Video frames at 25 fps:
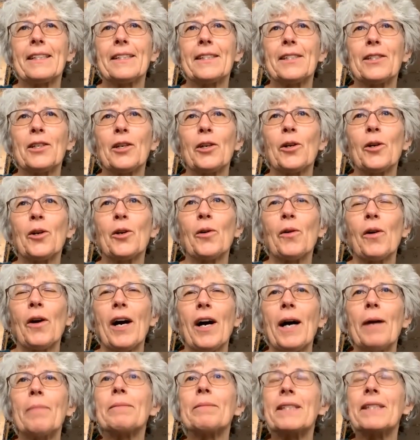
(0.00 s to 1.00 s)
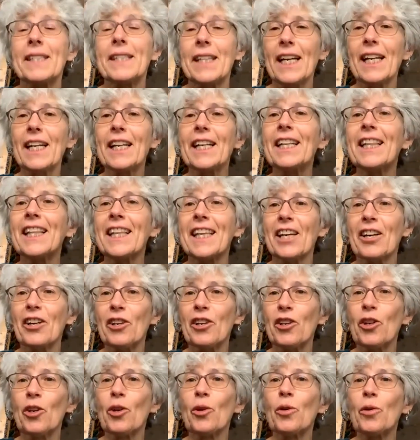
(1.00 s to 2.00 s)
So I'm still in the
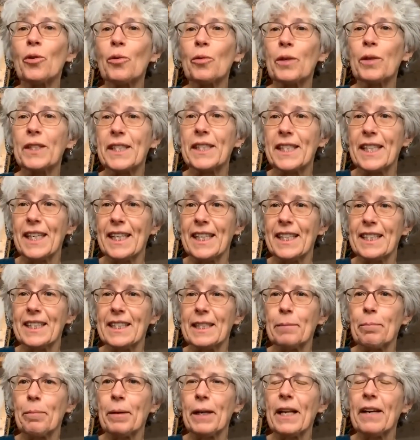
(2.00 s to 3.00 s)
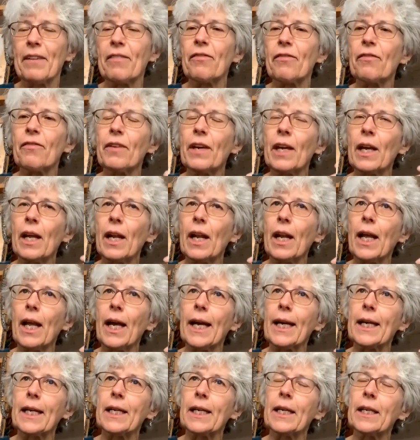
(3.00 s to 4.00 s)
unknown with this, but I feel
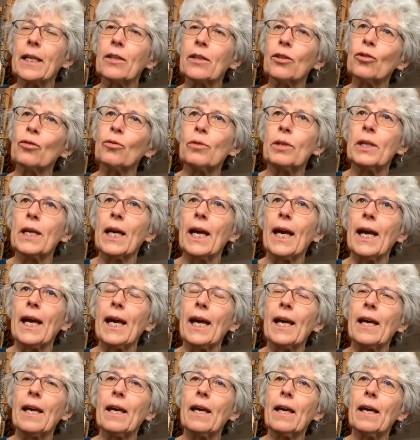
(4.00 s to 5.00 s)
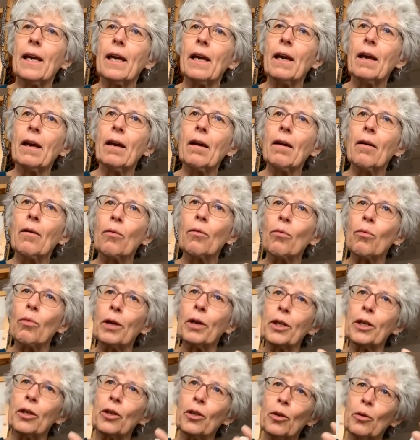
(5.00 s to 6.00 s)
like today
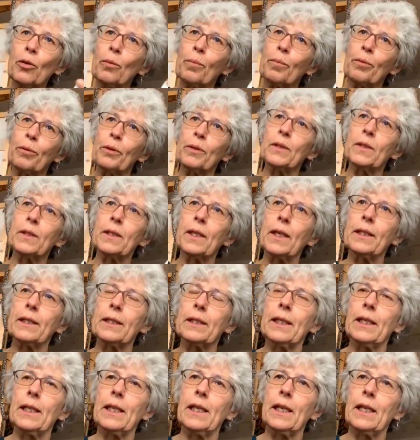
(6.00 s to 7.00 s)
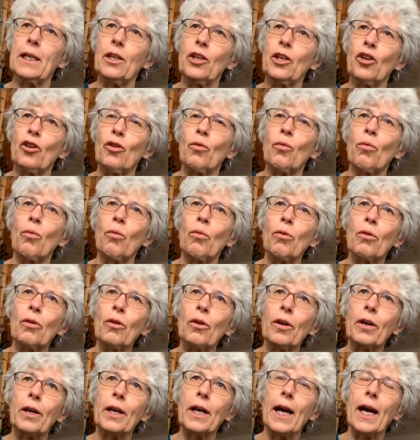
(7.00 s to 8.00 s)
what you presented in your
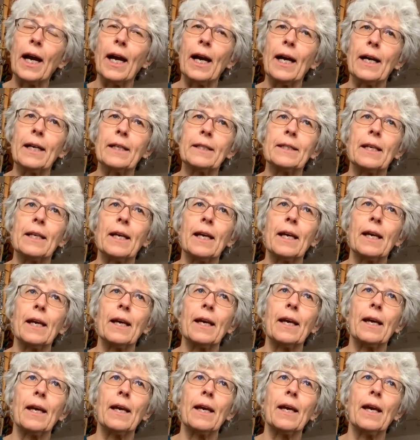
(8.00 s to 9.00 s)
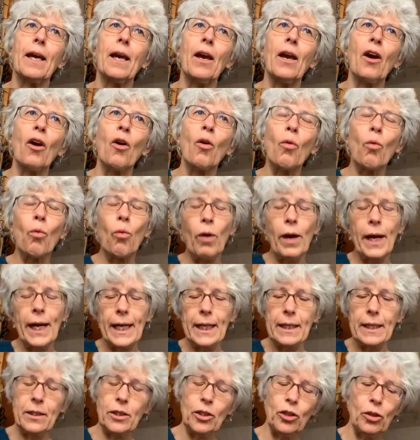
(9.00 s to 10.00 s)
work has a
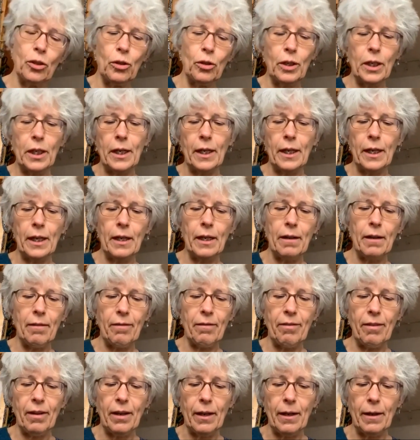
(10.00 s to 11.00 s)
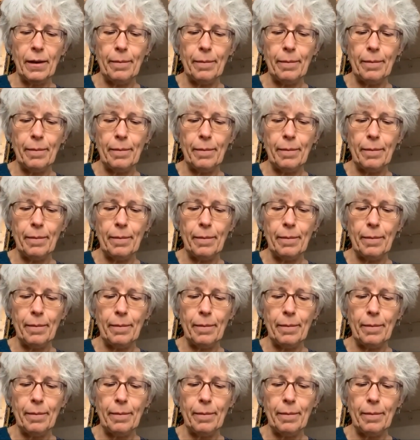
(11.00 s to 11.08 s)
way to kind of